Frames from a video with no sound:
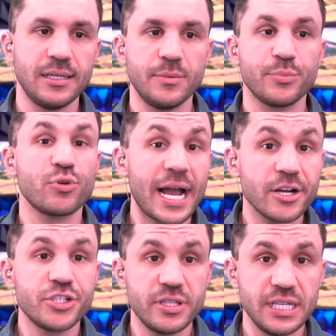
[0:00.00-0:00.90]
prior
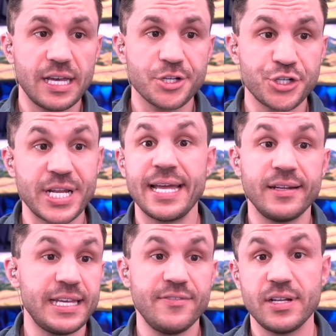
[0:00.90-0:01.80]
to the election and
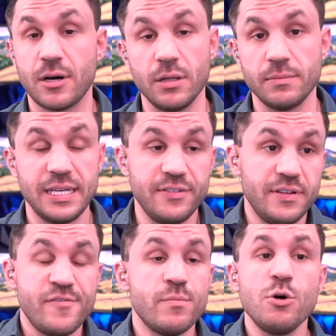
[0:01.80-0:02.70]
even all even
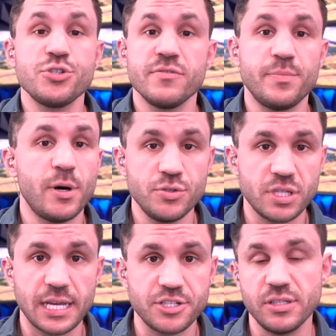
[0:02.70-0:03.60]
even most of the
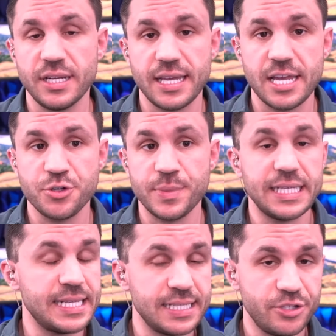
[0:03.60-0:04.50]
post-election litigation, but they
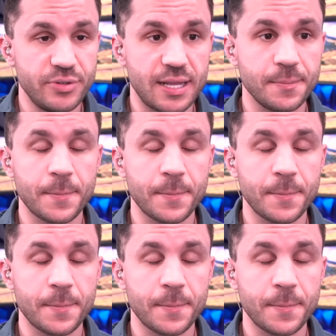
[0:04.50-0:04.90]
didn't do that.